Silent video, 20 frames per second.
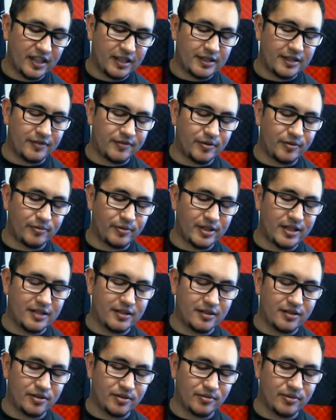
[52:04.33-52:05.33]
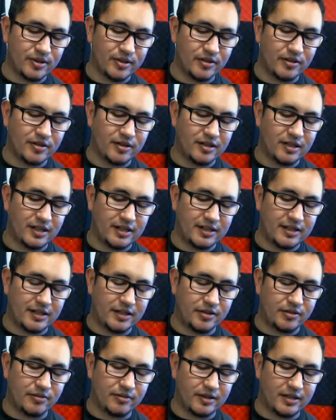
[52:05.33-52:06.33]
Different ways on Twitter. I
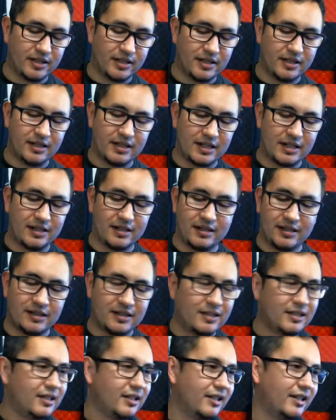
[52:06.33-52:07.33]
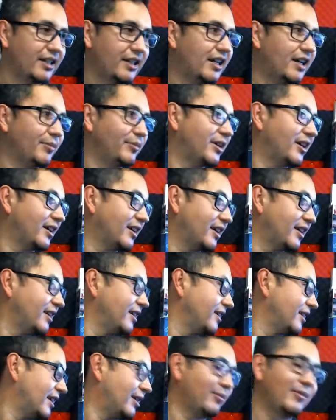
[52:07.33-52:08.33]
tagged you again. I'm not
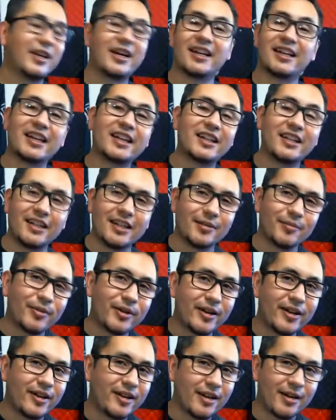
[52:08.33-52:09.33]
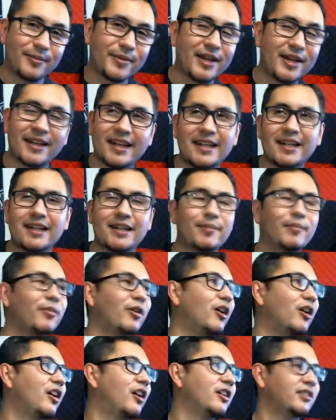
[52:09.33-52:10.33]
getting it, man. I'm not getting it,
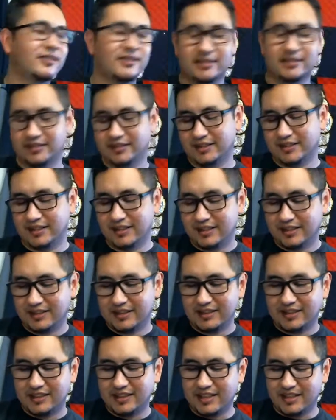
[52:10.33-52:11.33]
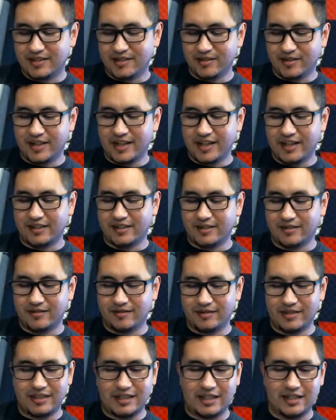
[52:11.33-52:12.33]
brah. It's okay
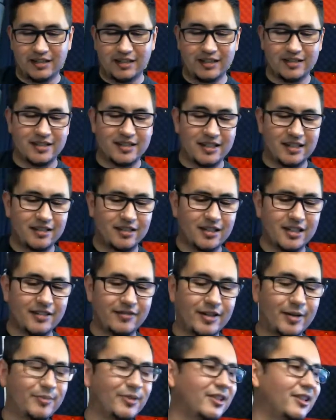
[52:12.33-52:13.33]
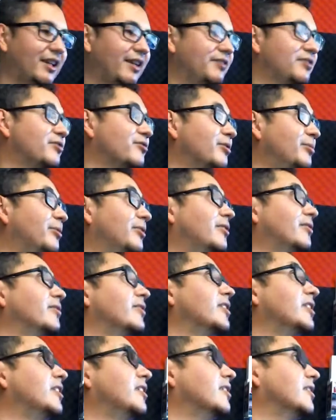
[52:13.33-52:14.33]
though. Let's see. How long have I been live streaming over
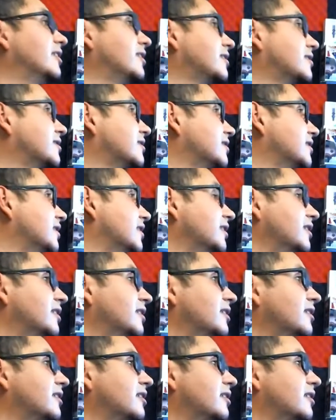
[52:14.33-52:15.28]
here? Let's see.